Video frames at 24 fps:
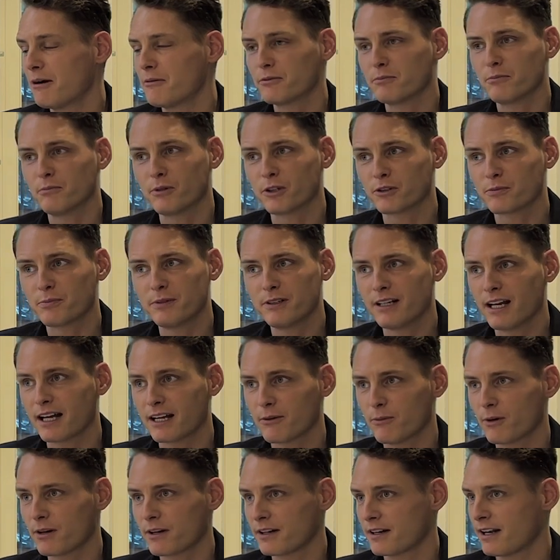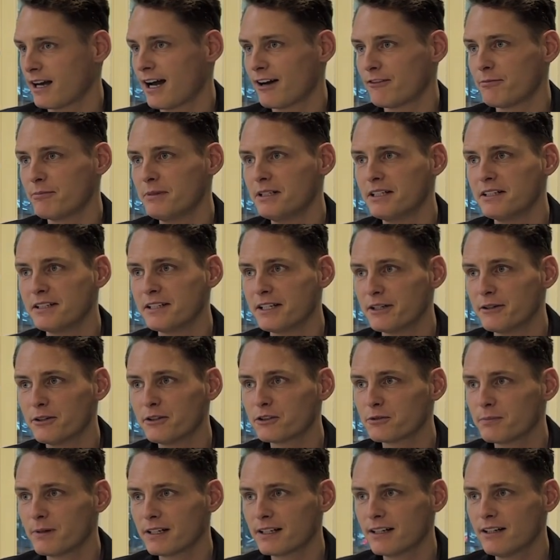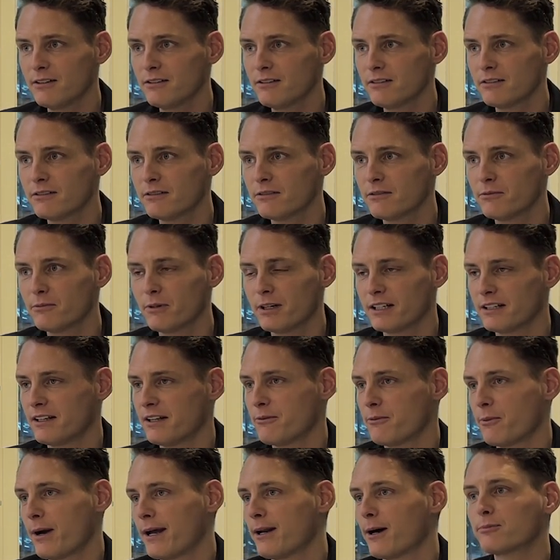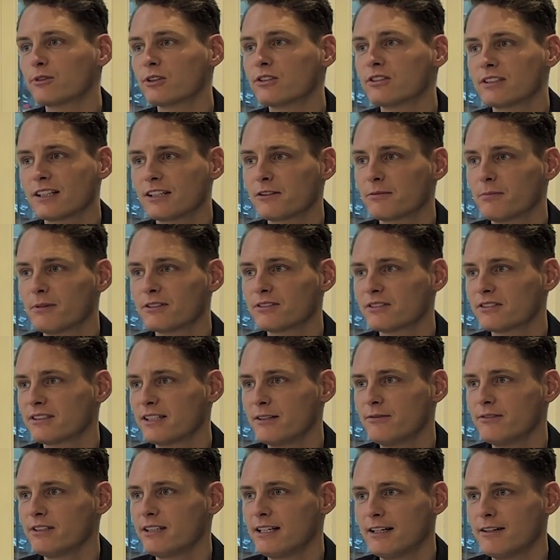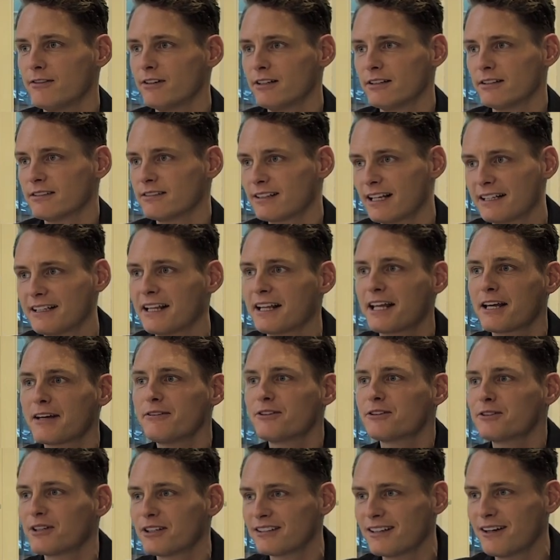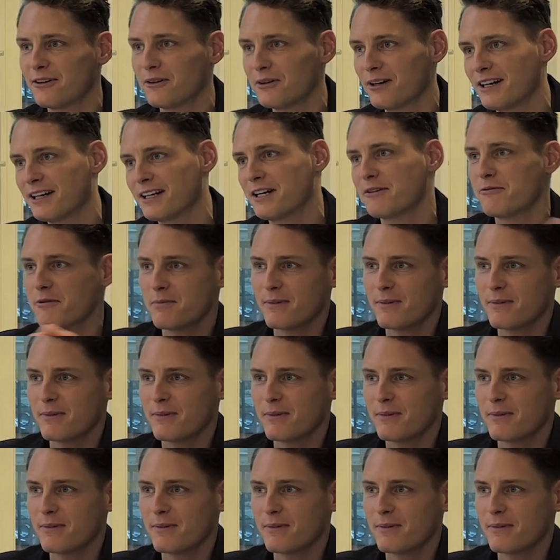must be like €1.5 million by now. Where they wait up to 6 months until we deliver. Like they give it to us now and then we